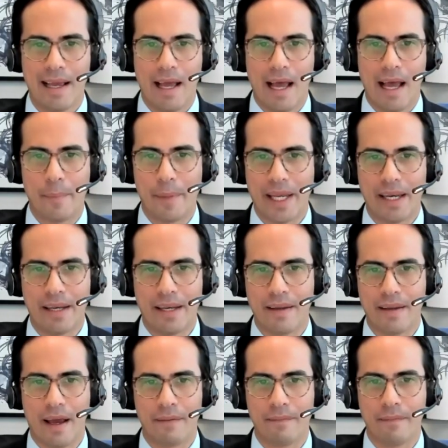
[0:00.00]

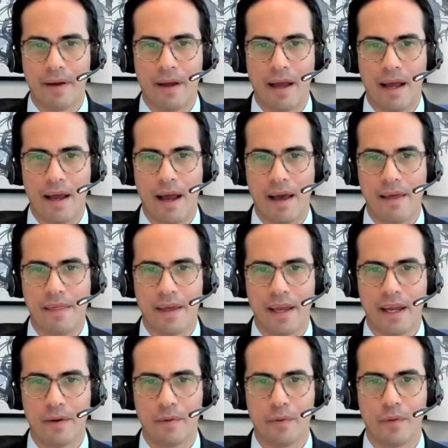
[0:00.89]
I
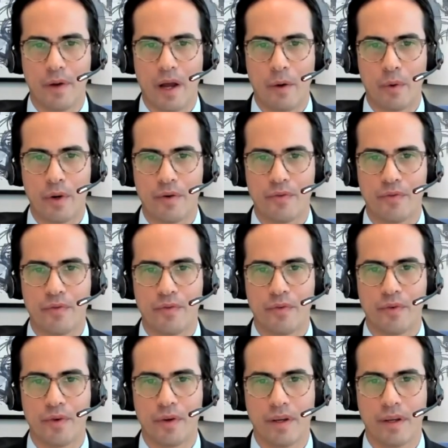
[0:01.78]
think I would
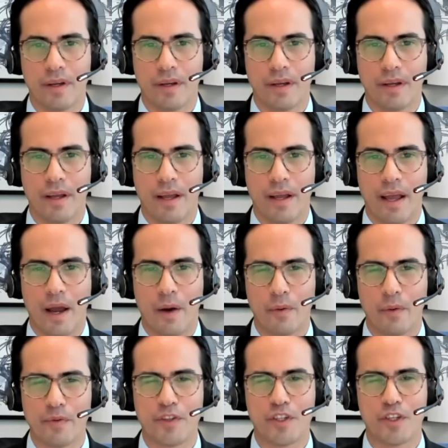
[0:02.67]

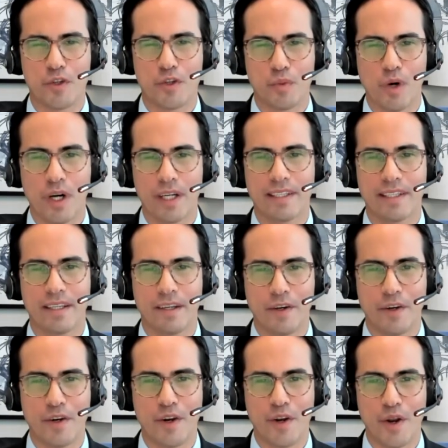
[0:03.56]
have just wanted
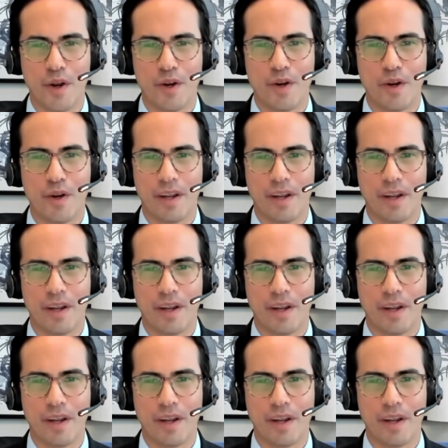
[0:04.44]
to